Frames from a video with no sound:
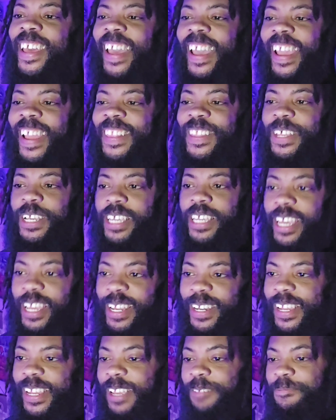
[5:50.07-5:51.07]
in the
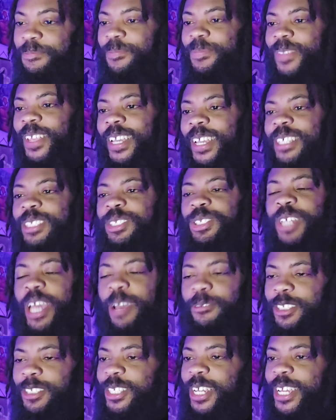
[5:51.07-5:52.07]
kidney. He's
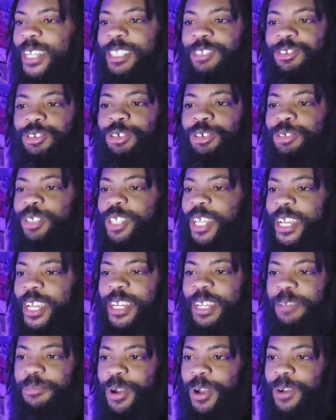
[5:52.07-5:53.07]
devastating this dude's
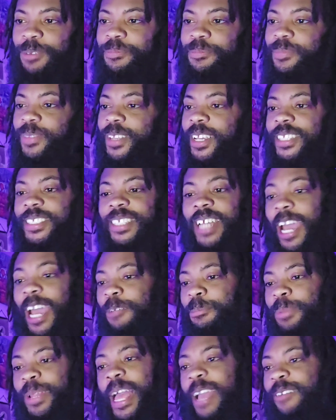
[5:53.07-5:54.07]
kidney, bro. It's not
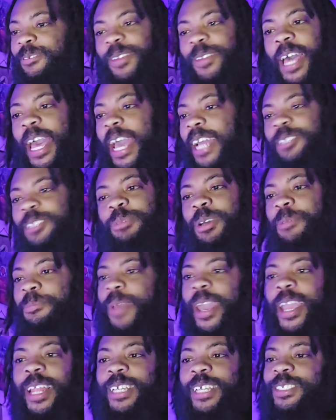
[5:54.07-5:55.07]
a black flash, but
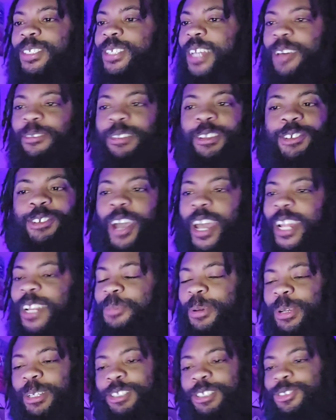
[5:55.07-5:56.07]
man, he's definitely trying to
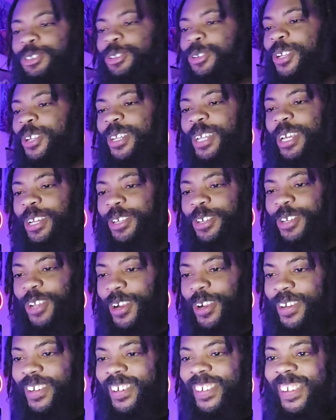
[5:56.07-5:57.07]
put this dude in the
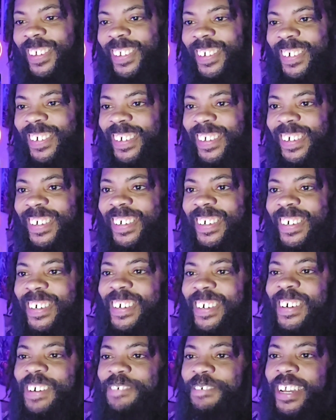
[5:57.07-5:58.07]
dirt.
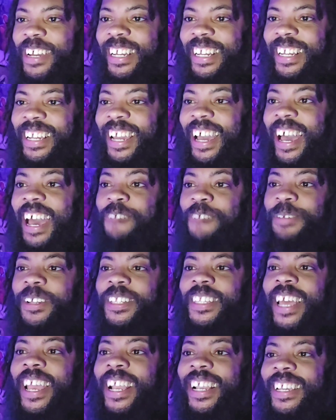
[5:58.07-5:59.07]
Oh my God,
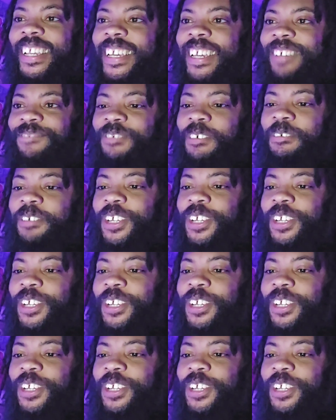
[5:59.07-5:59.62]
but that kick from